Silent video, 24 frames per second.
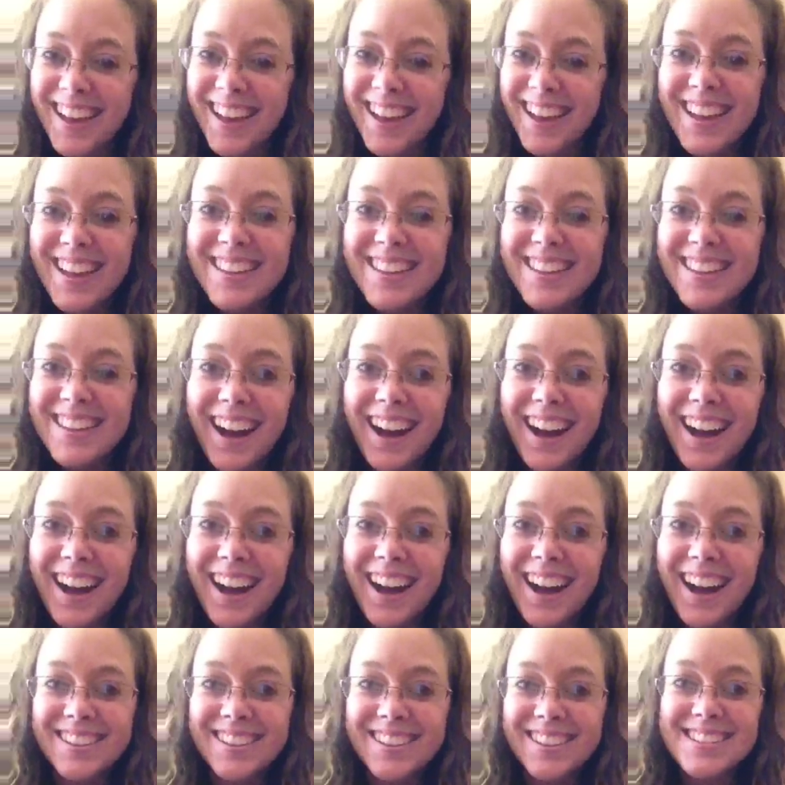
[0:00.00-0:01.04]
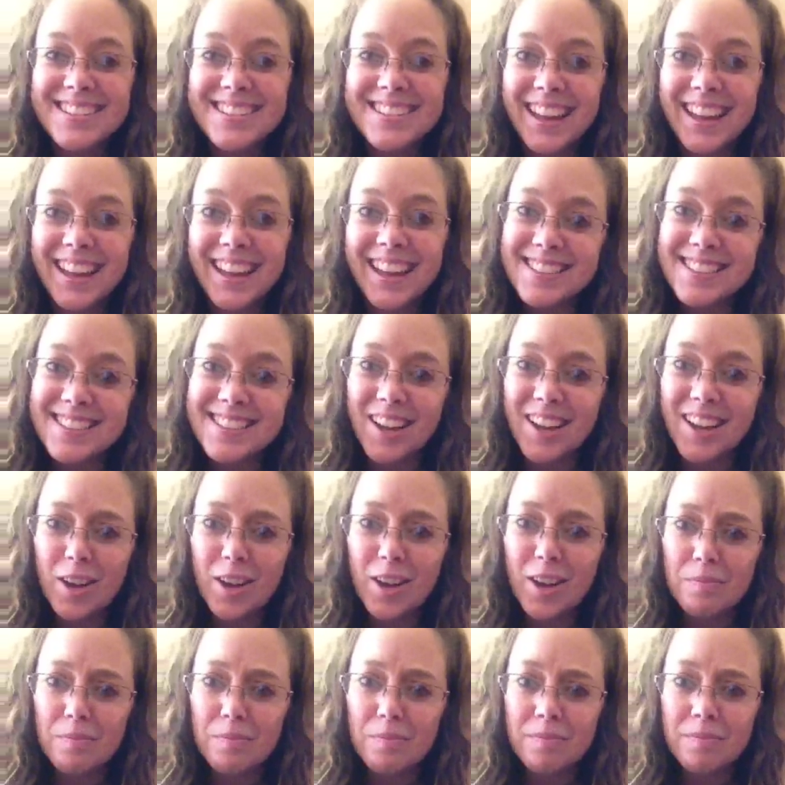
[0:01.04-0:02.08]
not in an intense
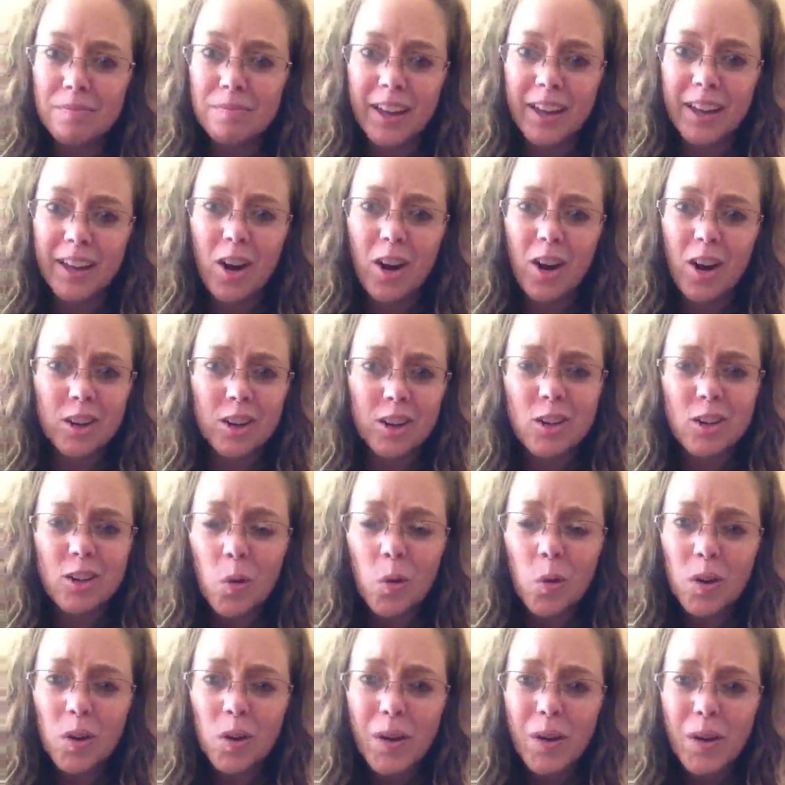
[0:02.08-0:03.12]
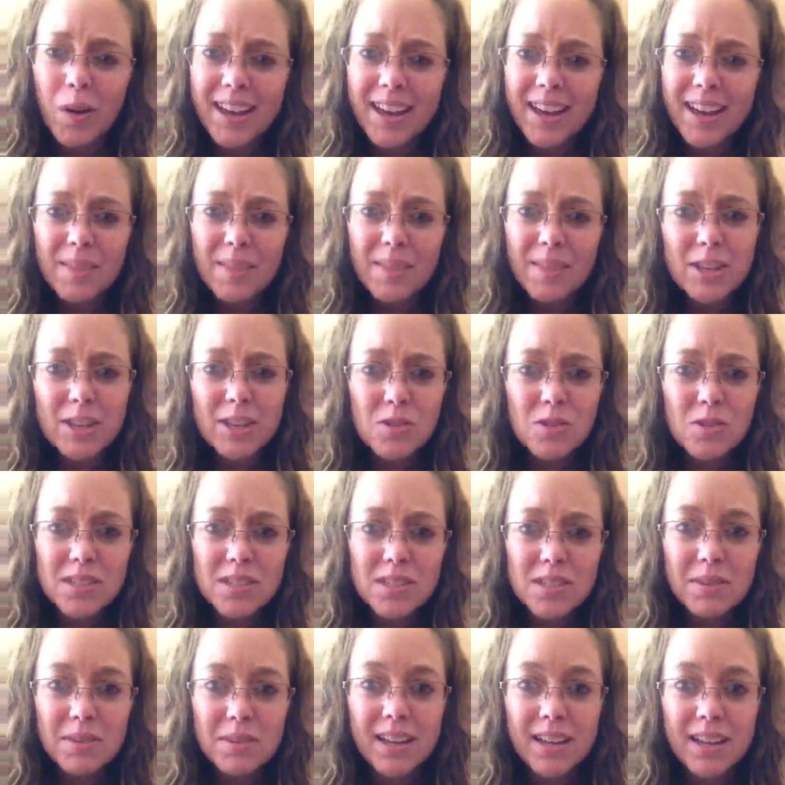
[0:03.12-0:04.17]
like hardcore way that makes you
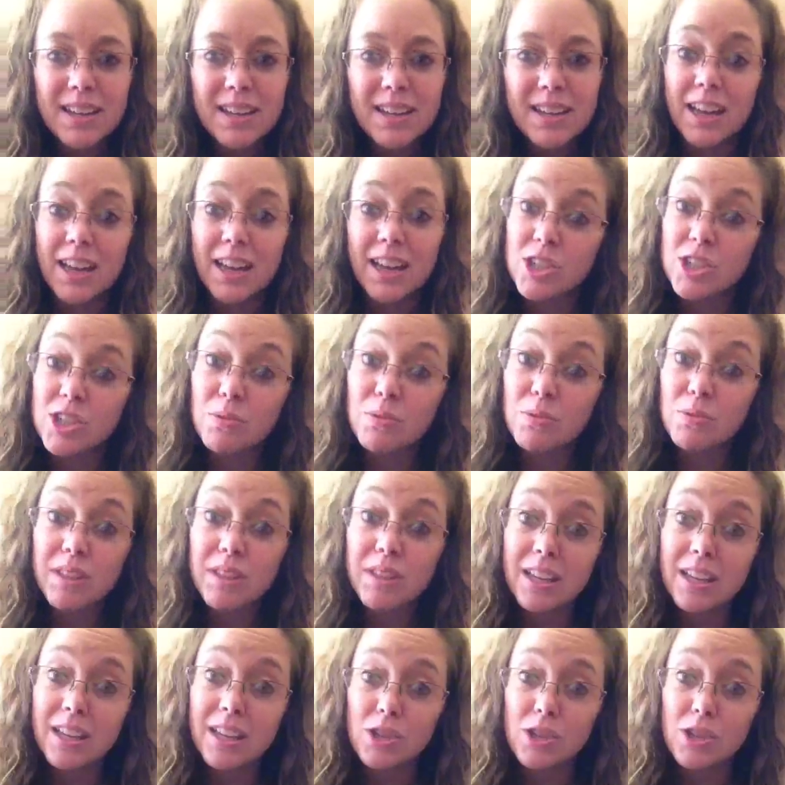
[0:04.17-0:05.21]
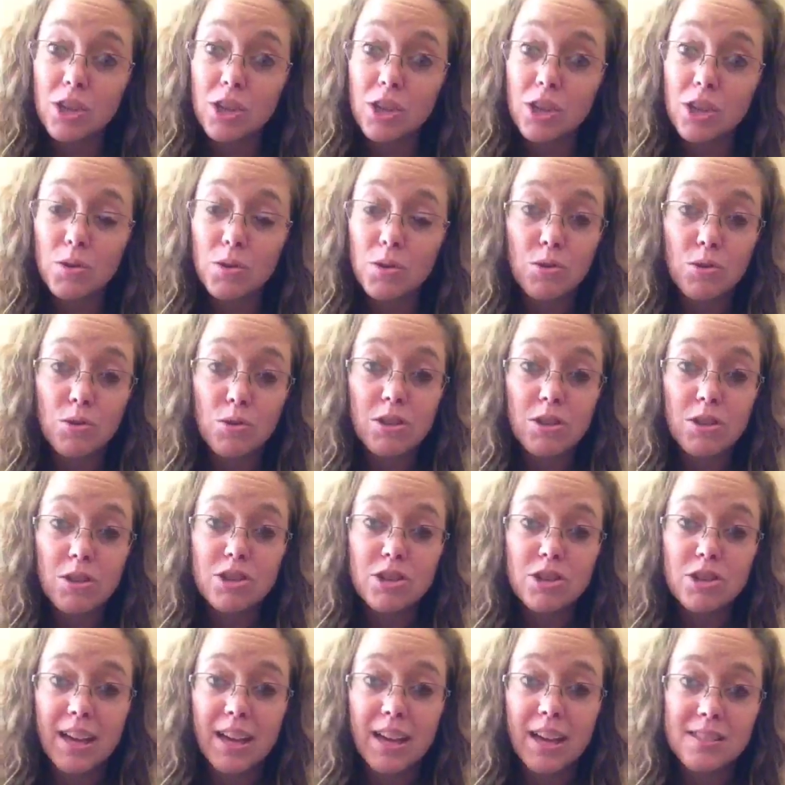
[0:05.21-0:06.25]
intimidated. Yeah, she really is a hoot, and she
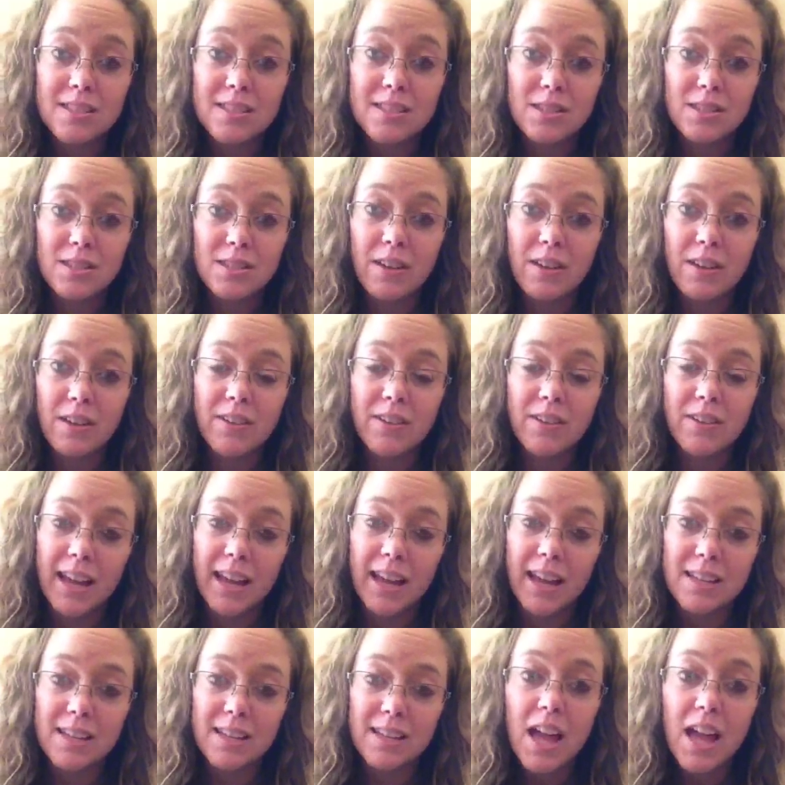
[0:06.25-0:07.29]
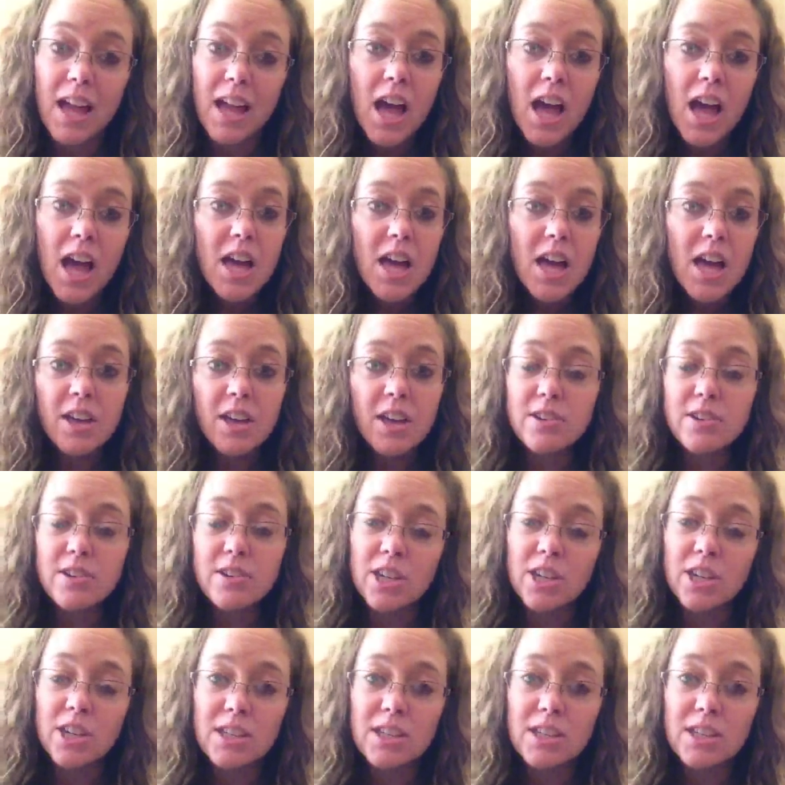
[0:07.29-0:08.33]
has this like funny accent. The other day
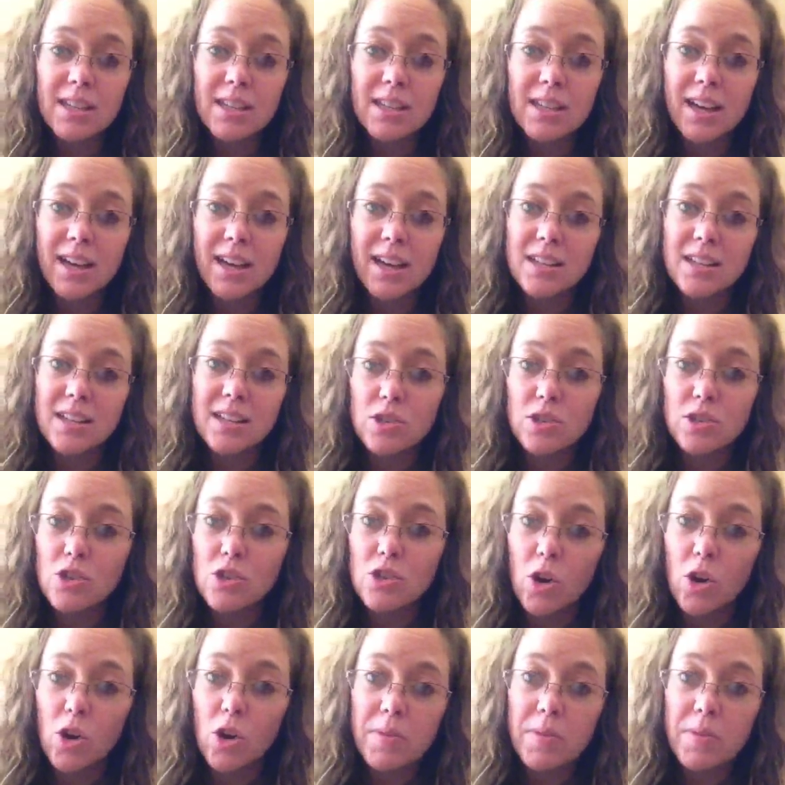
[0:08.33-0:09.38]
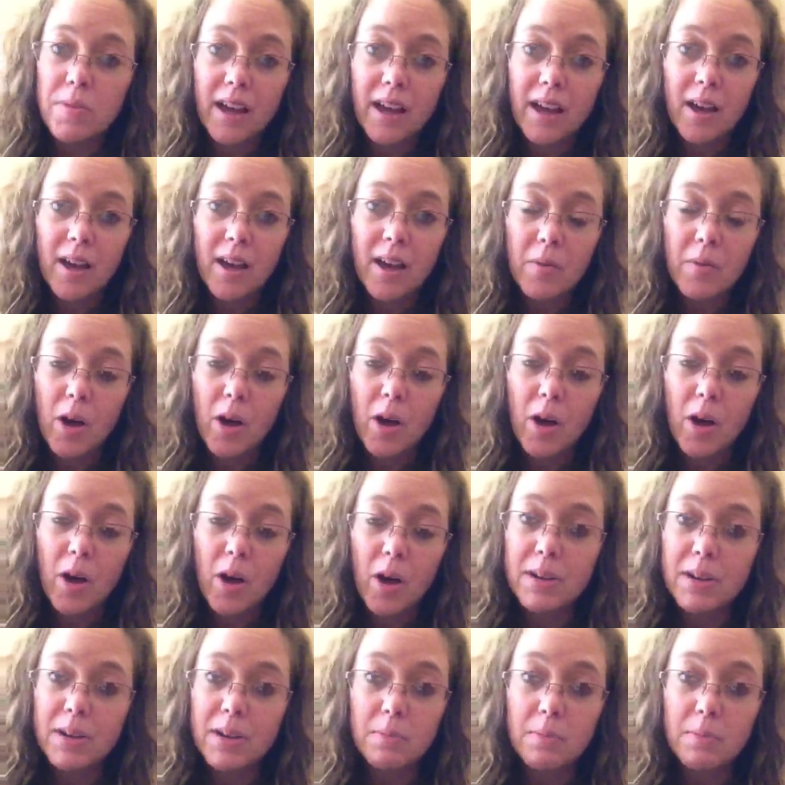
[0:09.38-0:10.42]
she said that I did a scope that almost
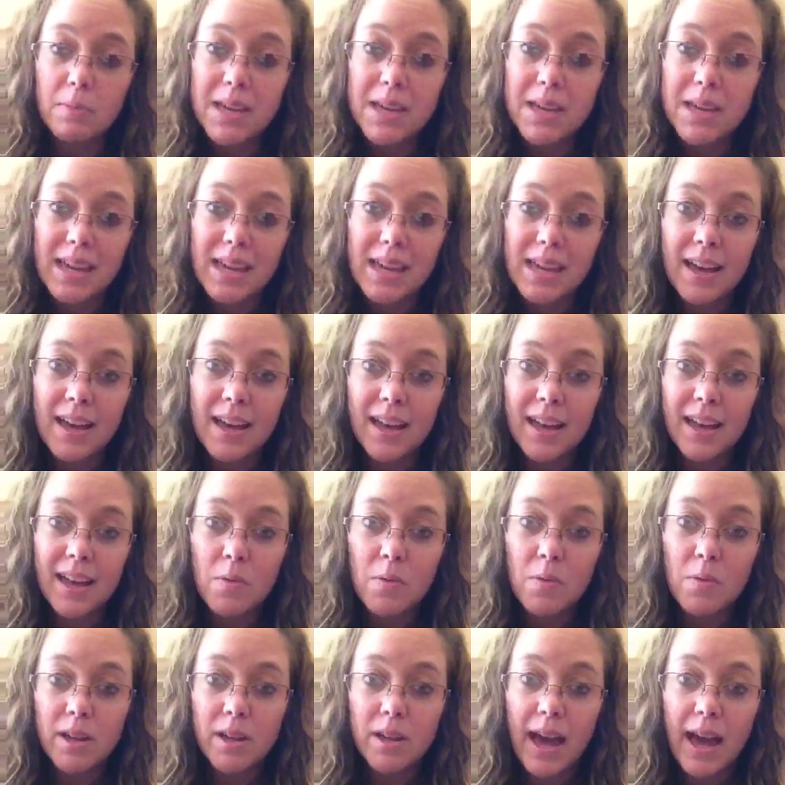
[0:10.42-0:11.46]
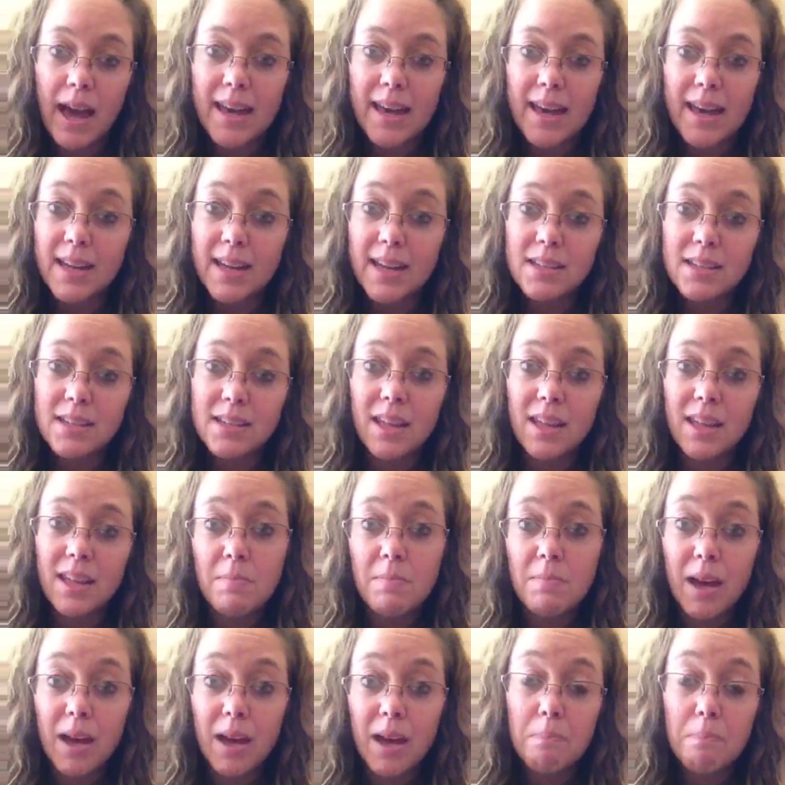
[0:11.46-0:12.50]
made her pee, and I want to add that to like my
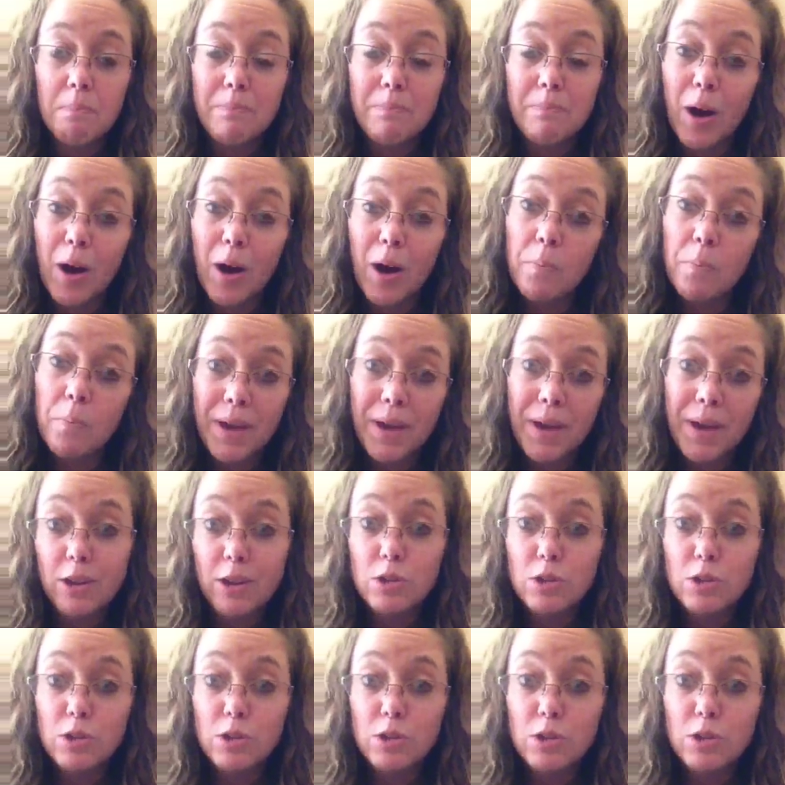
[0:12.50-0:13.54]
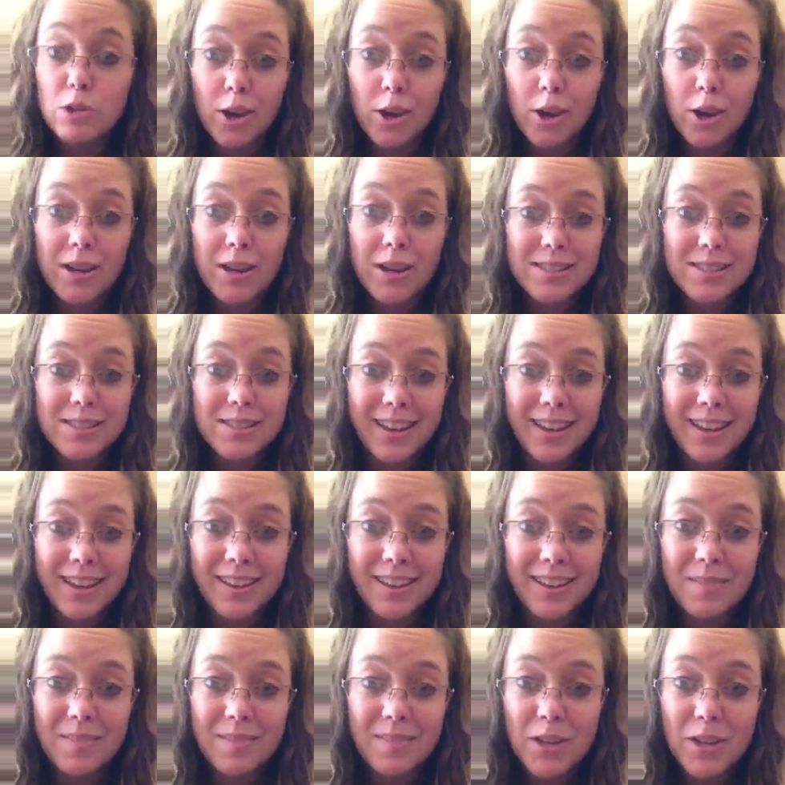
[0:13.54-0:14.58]
about page bio as like
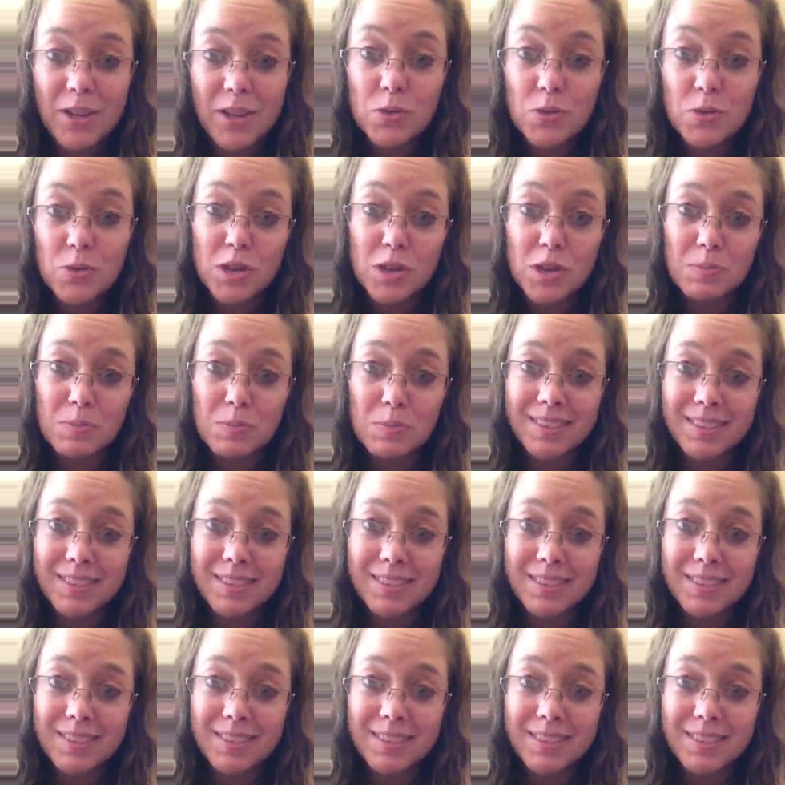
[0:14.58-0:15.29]
a endorsement.